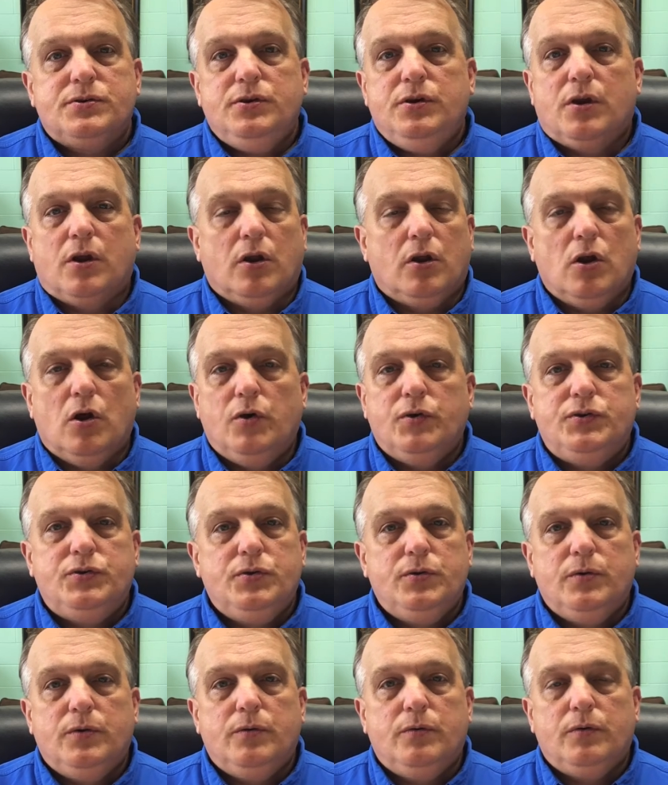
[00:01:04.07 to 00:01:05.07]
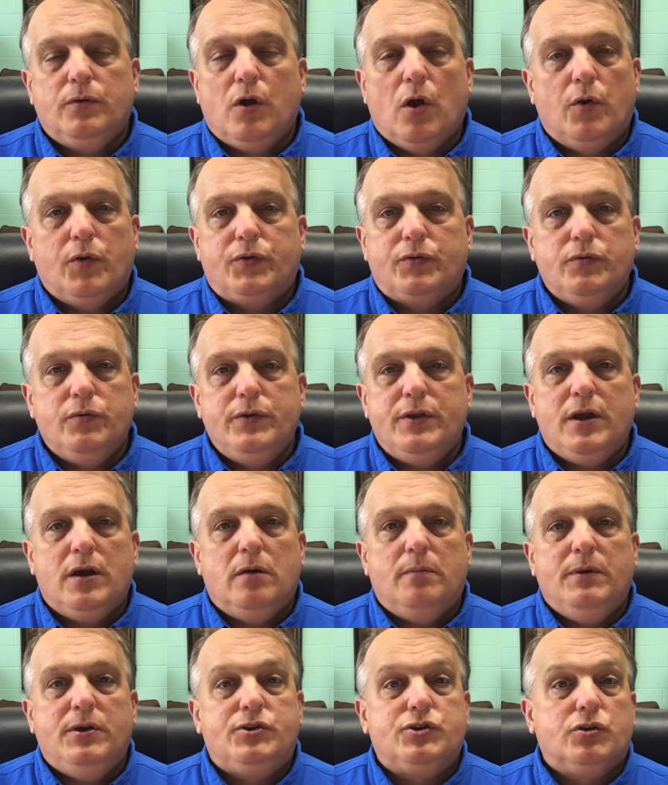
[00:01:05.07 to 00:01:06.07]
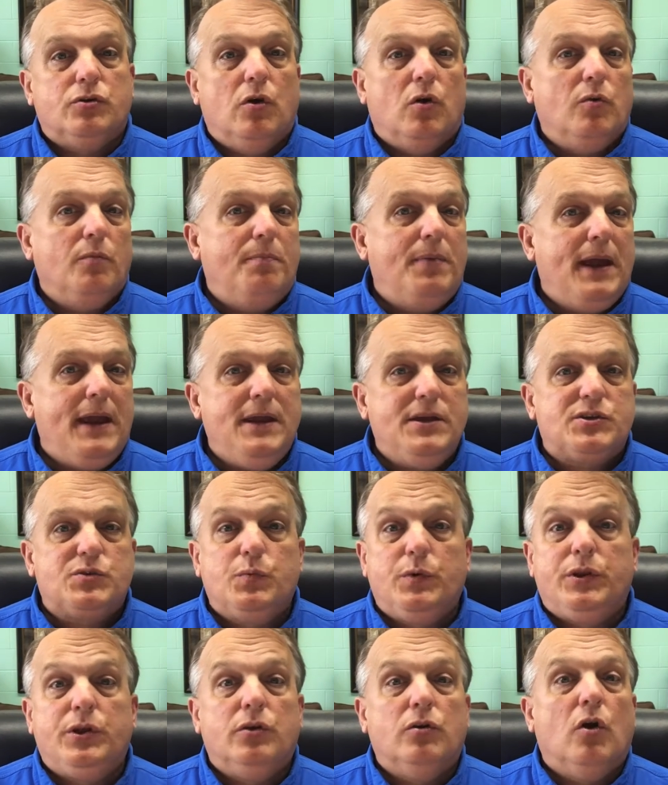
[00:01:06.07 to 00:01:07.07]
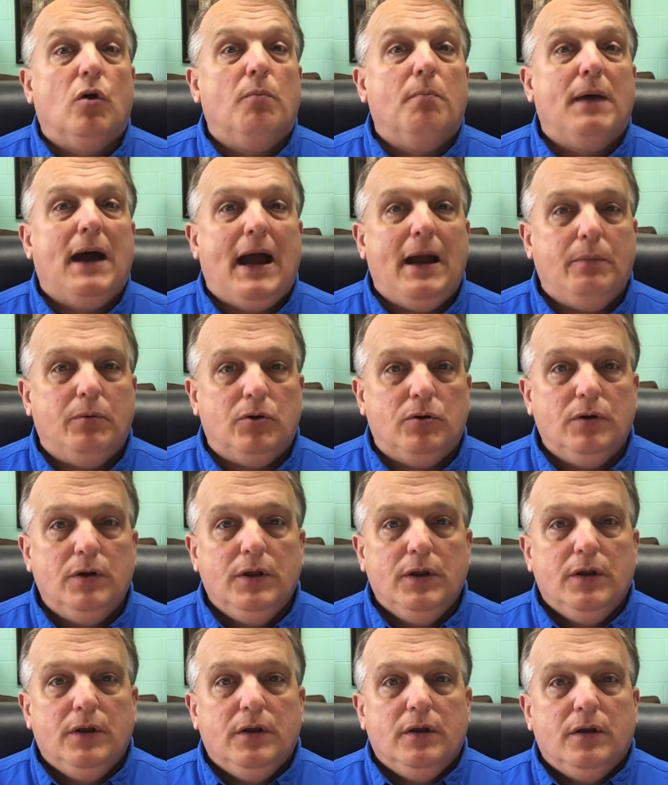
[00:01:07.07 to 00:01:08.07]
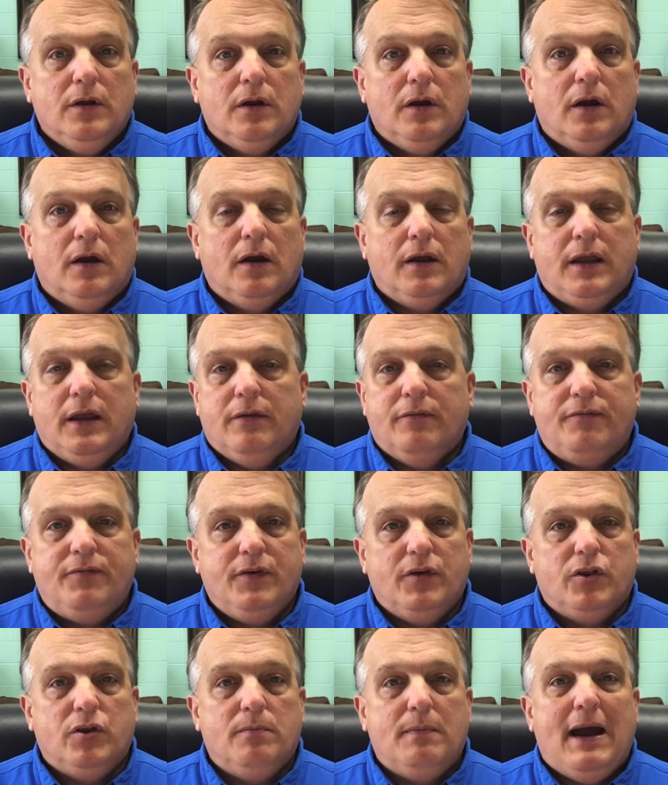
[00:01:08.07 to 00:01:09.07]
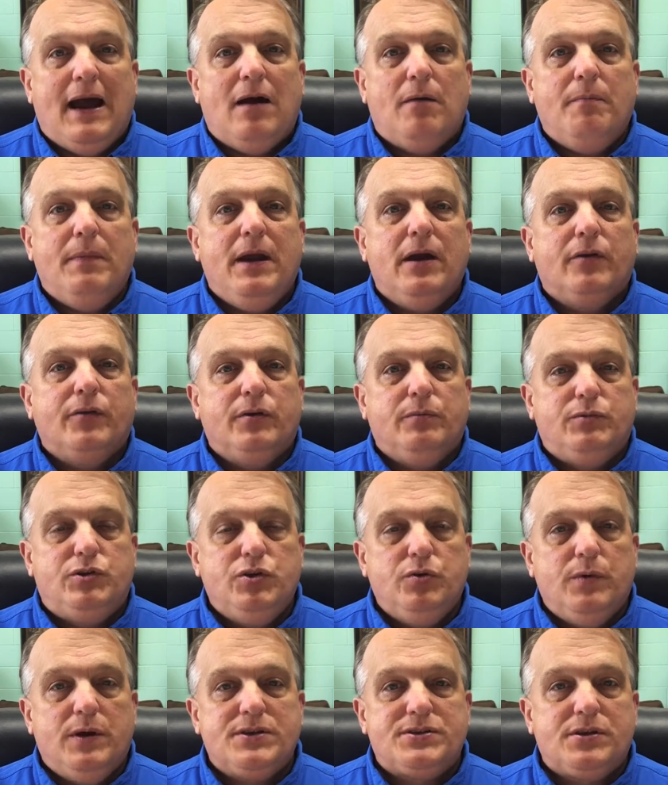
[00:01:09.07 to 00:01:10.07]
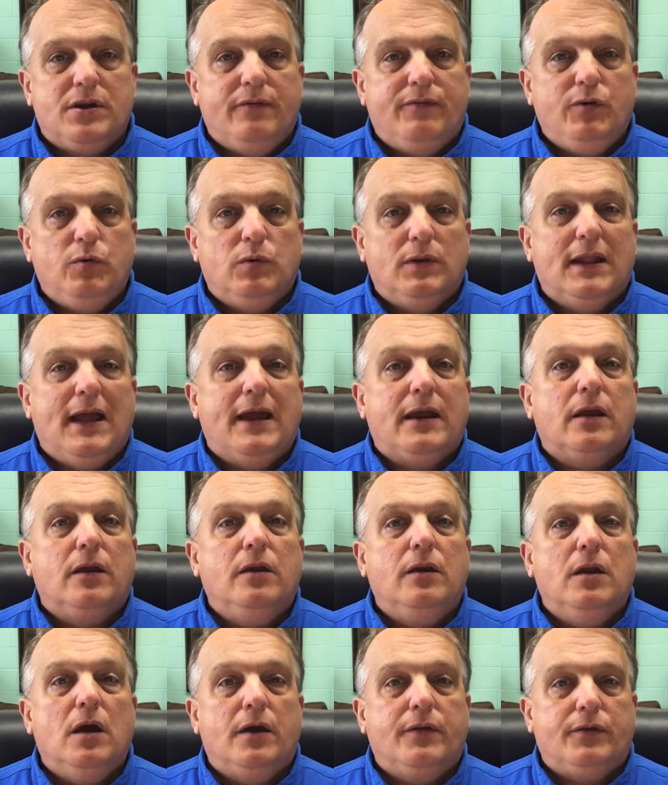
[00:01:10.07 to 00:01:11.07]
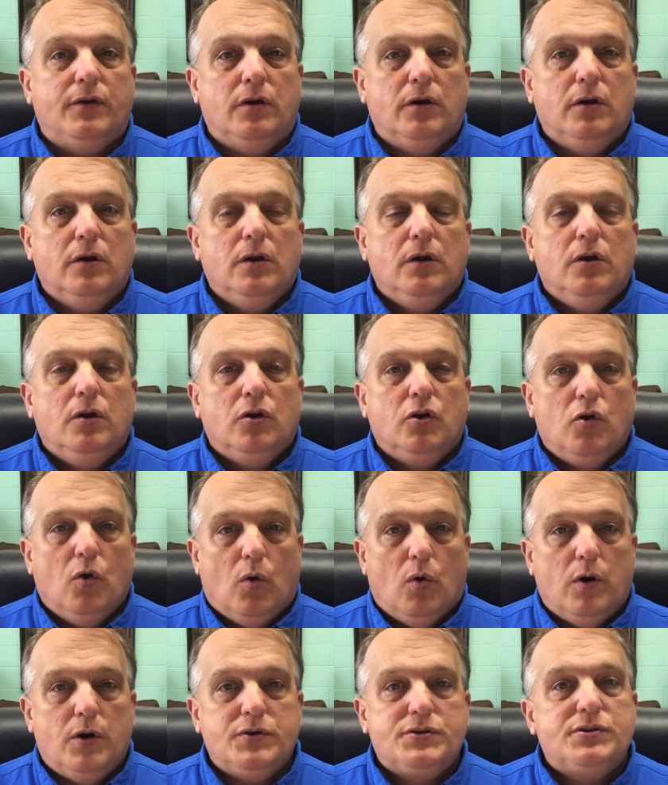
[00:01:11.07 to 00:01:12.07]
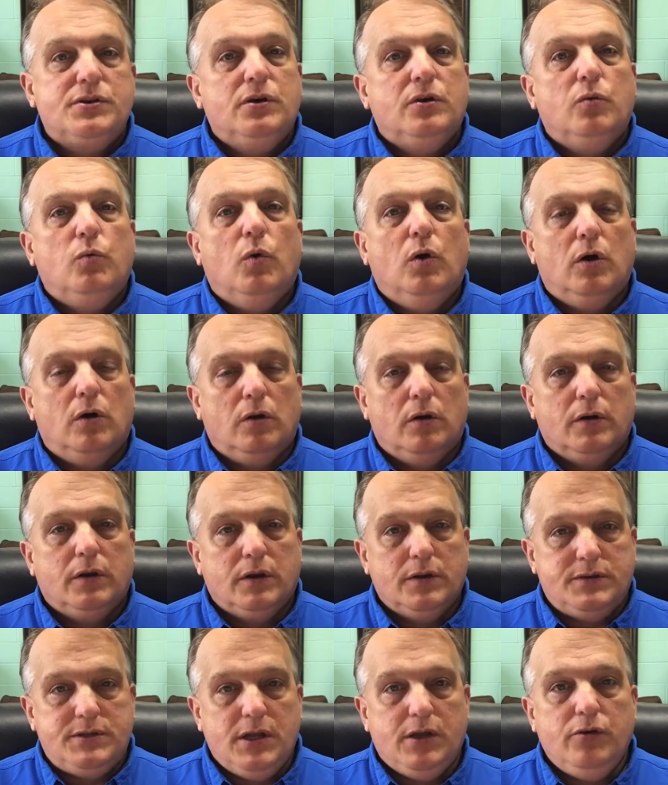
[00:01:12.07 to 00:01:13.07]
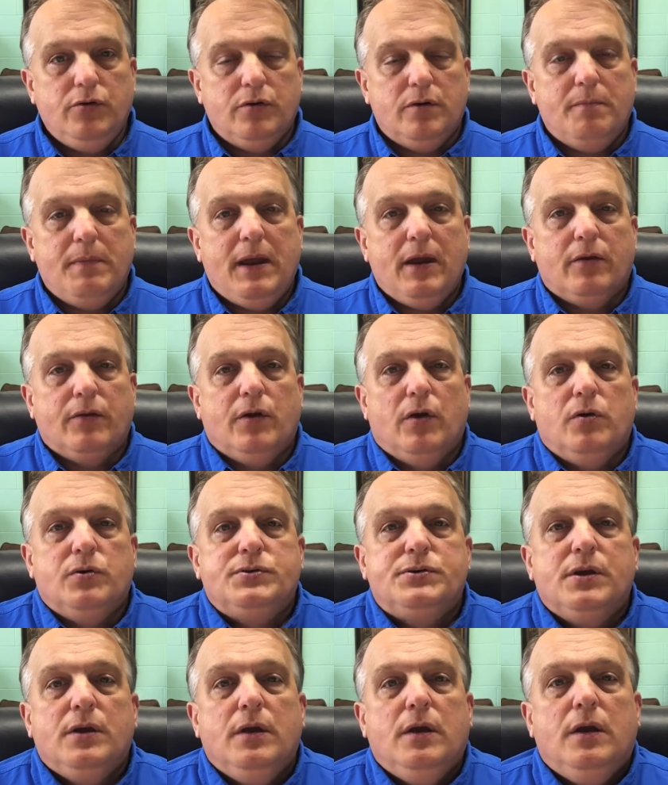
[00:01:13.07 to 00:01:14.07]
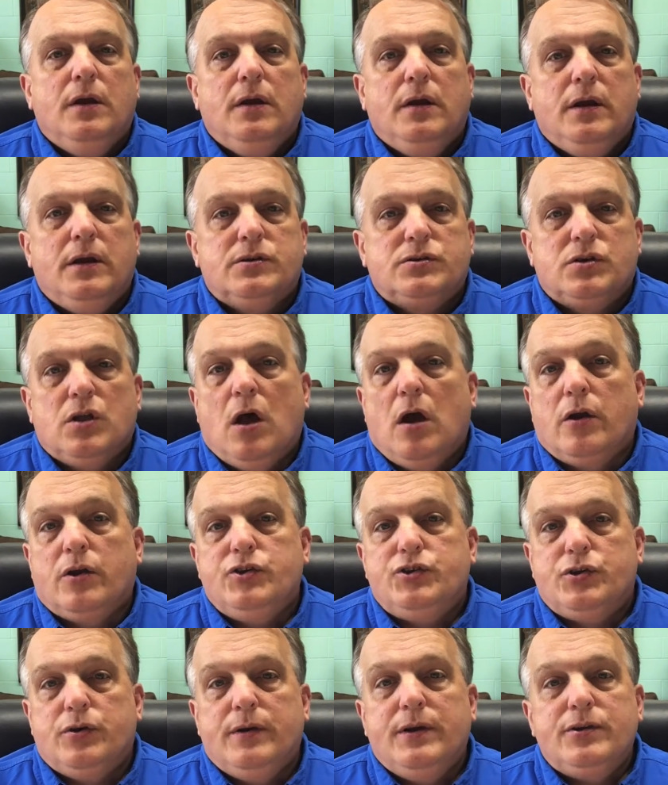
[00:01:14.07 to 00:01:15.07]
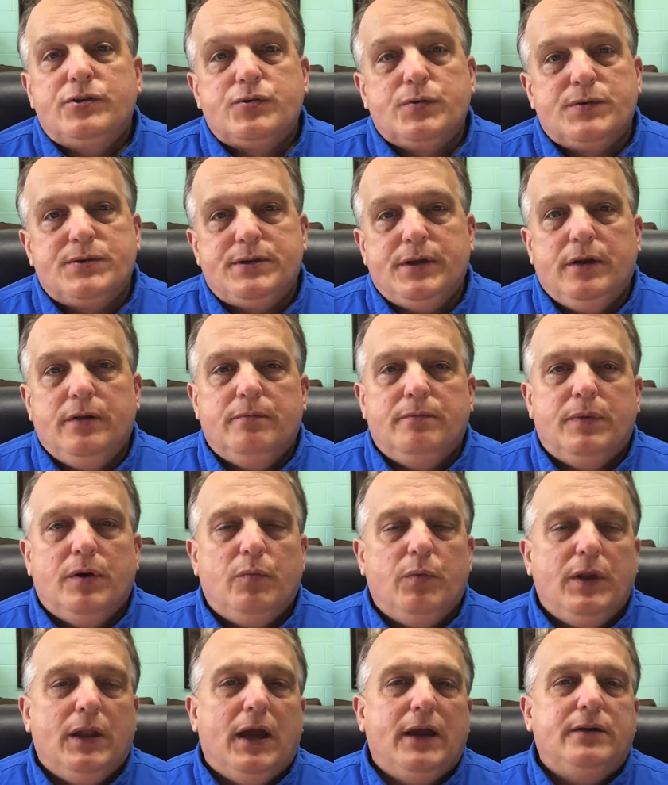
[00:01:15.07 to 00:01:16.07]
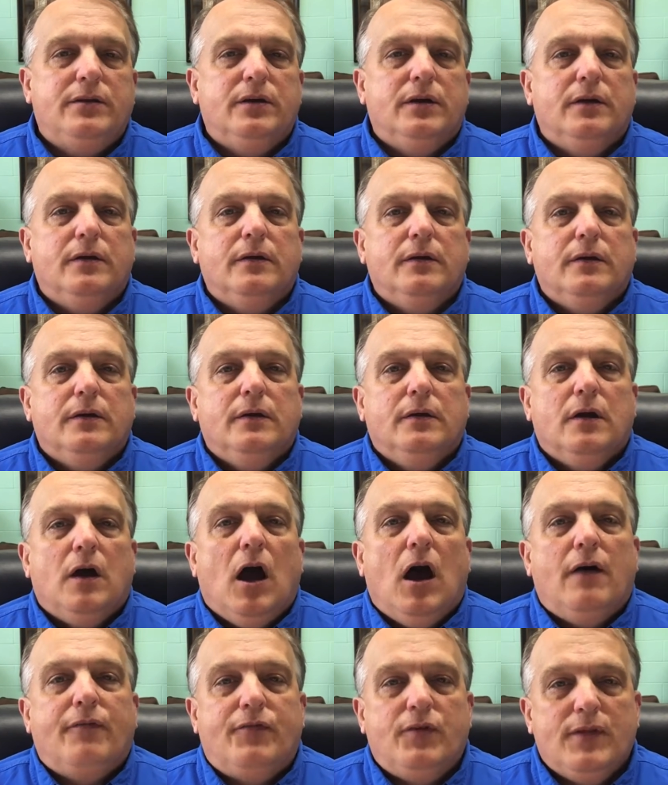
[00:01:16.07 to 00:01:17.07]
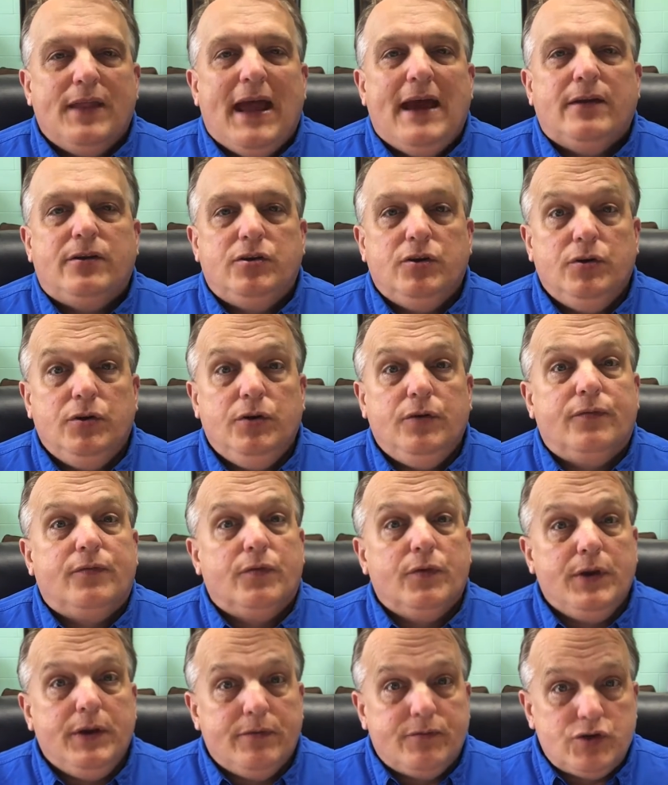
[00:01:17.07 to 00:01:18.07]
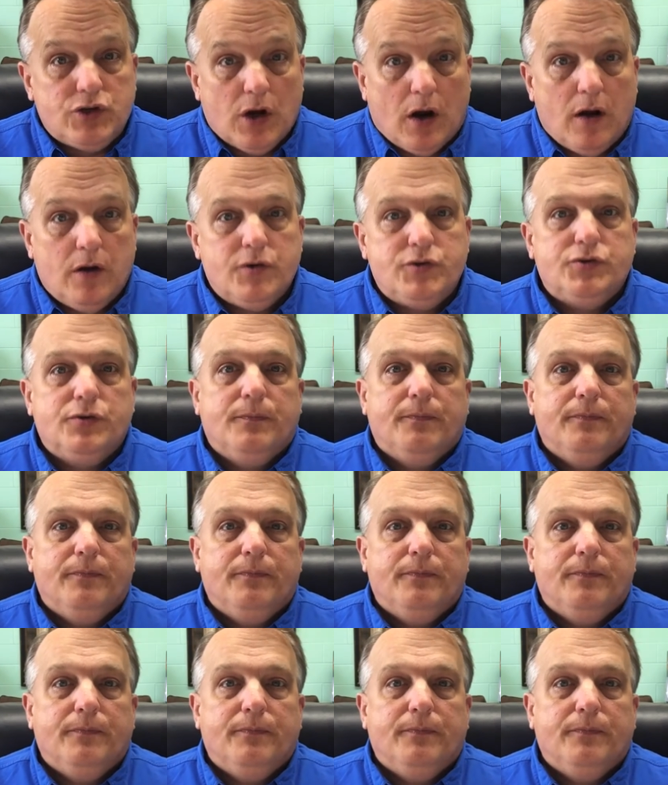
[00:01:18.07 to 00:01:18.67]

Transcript: You can go through them at your own pace with your own Bible. Again, fill them out, mail them to us, and if you would like another course, we'll continue to mail those as long as you're interested. But we'd like to offer that to you free of charge.